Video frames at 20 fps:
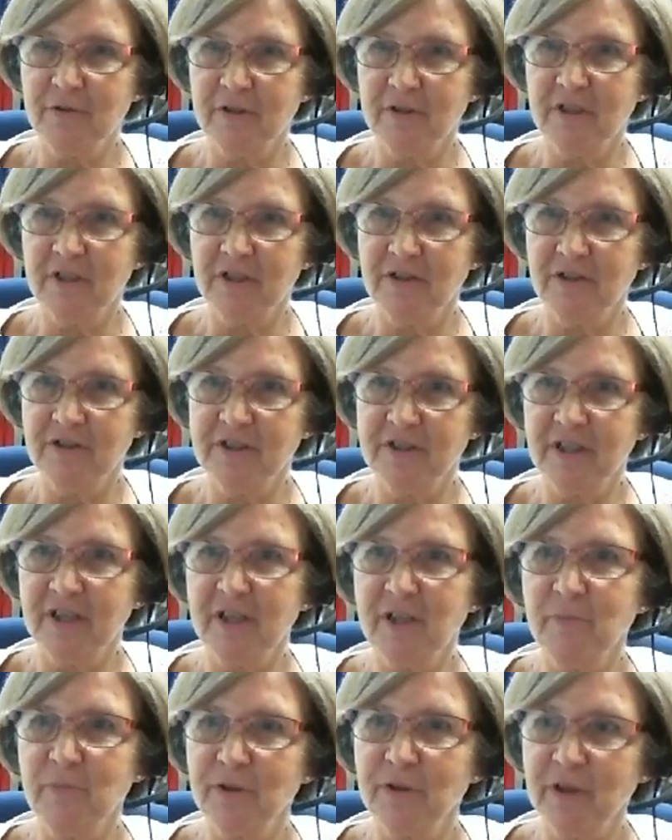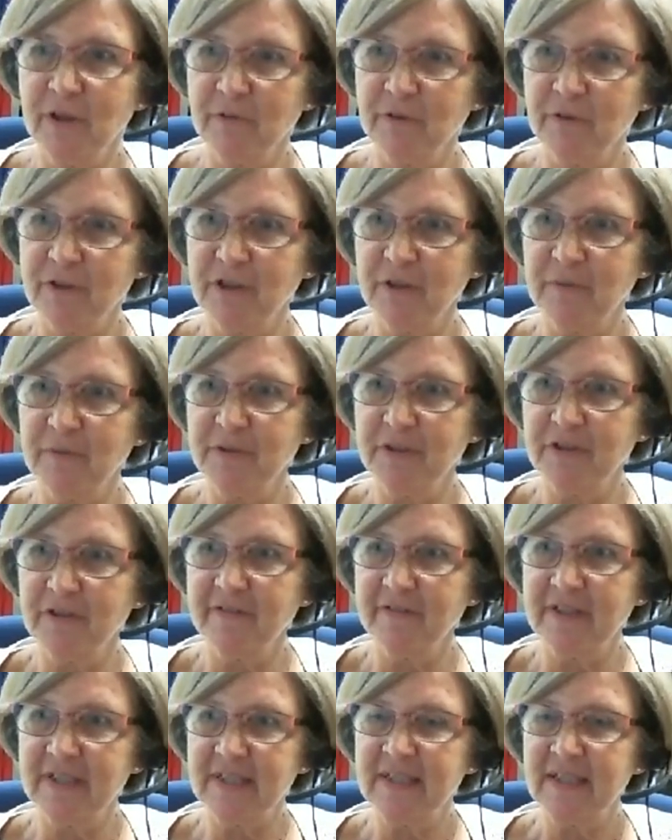or in your Sunday morning worship
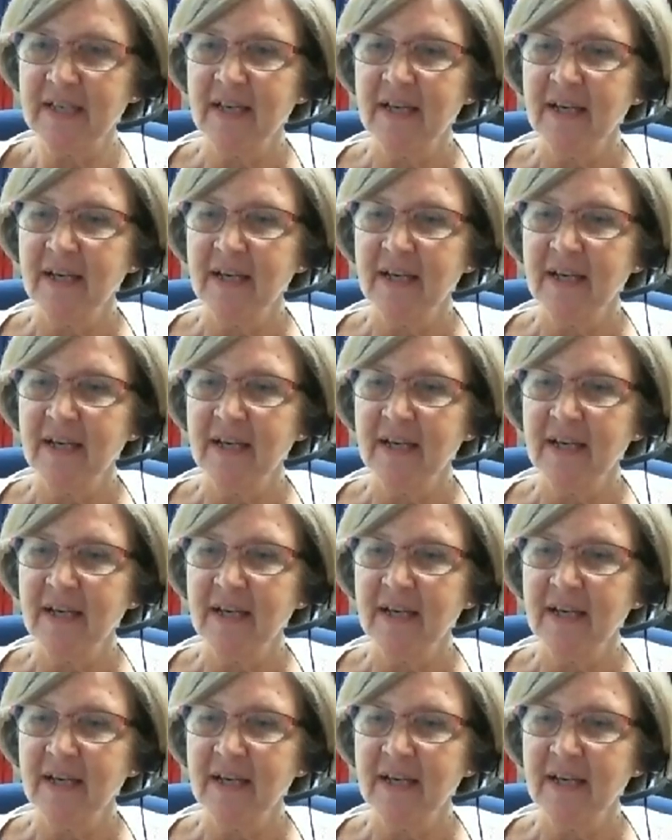service.